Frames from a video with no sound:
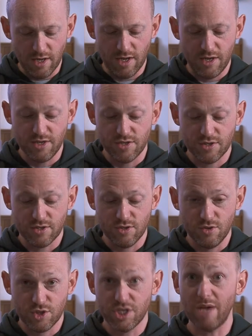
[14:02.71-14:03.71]
it, is
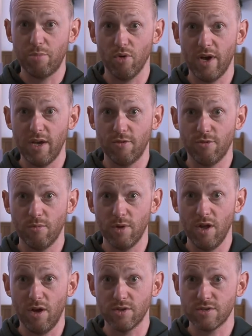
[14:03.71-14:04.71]
to separate from
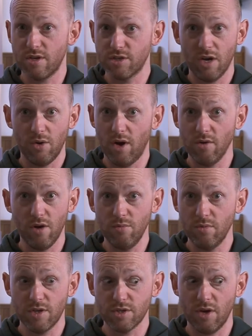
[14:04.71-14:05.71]
Lot. Let's go
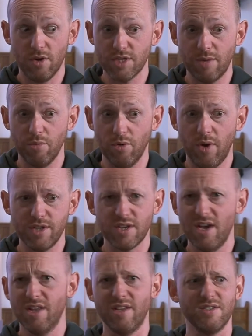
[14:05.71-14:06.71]
our separate ways.
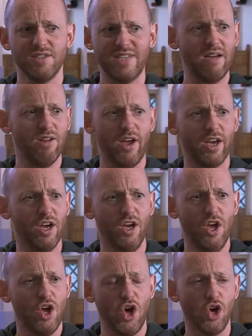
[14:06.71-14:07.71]
Doesn't sound like a
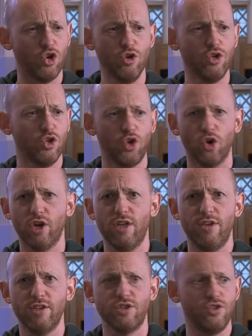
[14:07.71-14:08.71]
good and godly
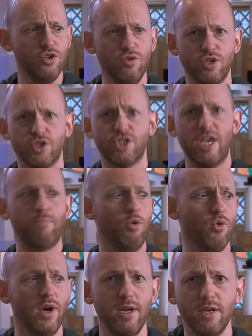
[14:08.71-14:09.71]
thing to do, to
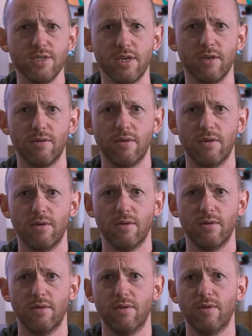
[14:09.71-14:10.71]
separate, does it?
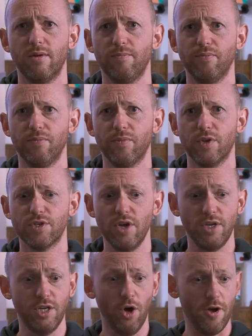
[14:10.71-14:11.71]

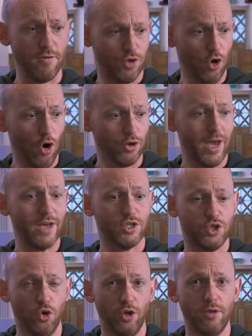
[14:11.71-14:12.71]
Certainly not if God has
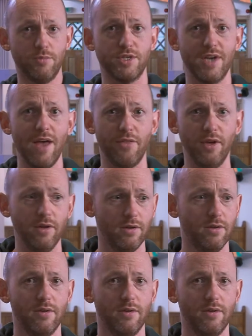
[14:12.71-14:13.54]
joined them together.